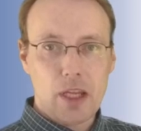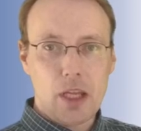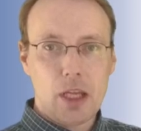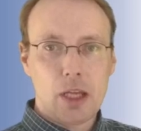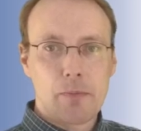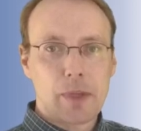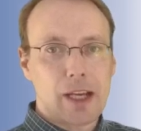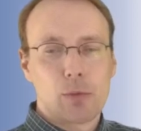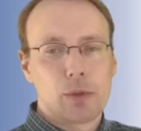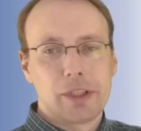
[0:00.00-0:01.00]
I
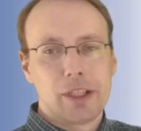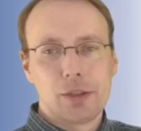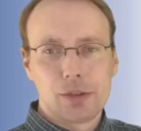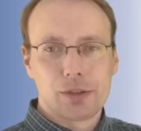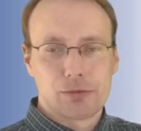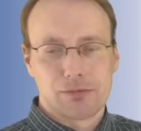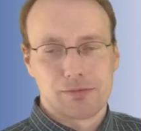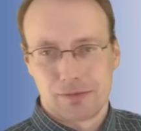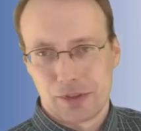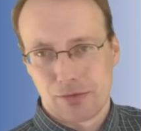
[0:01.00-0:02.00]
won't need you to
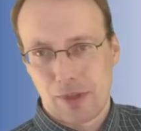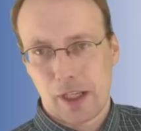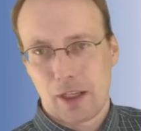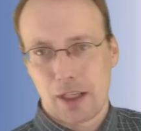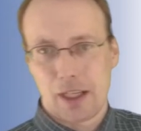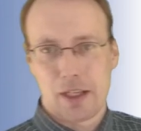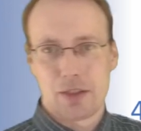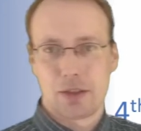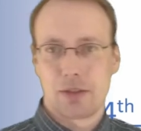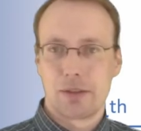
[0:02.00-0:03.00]
recognize
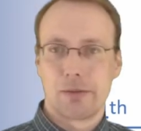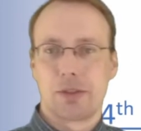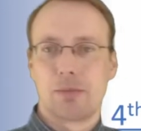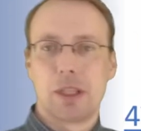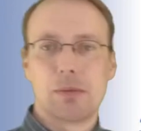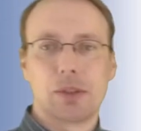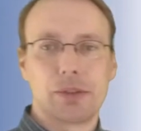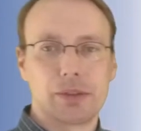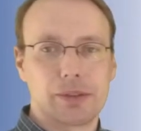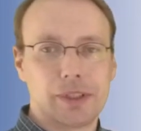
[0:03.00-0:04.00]
or to be able to